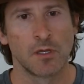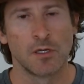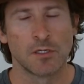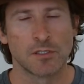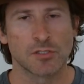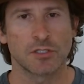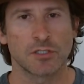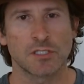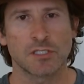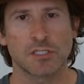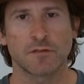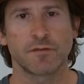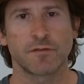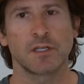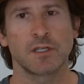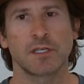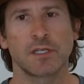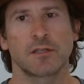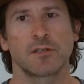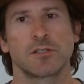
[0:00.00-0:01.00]
So I just felt
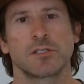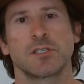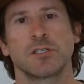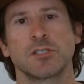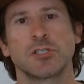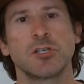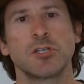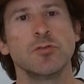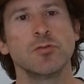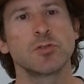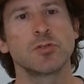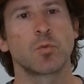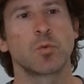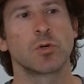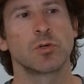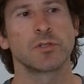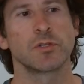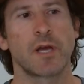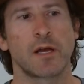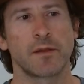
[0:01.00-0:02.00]
like there's this huge
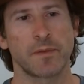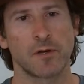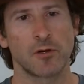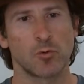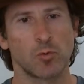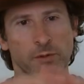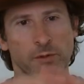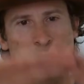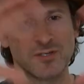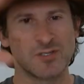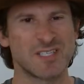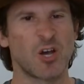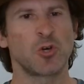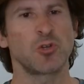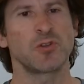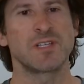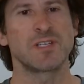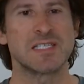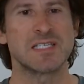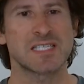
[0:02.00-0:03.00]
world out there where there's all
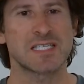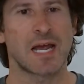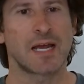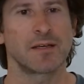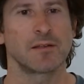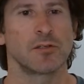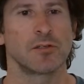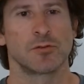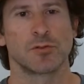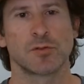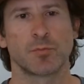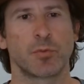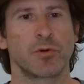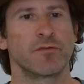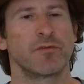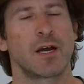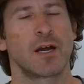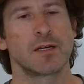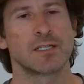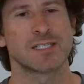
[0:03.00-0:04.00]
these
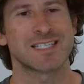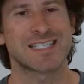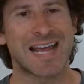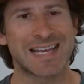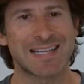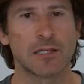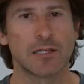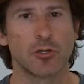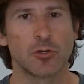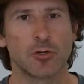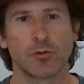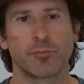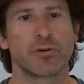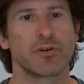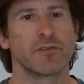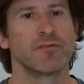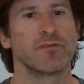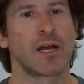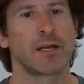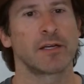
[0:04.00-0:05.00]
siloed
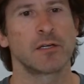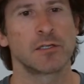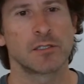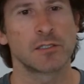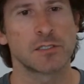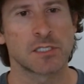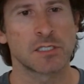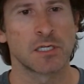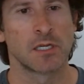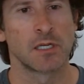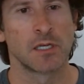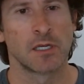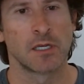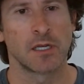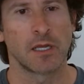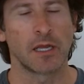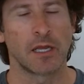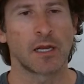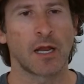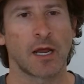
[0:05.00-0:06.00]
providers.
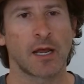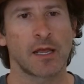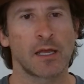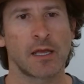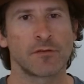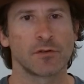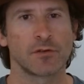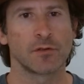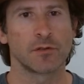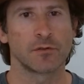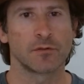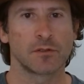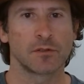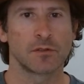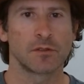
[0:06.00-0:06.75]
And I have a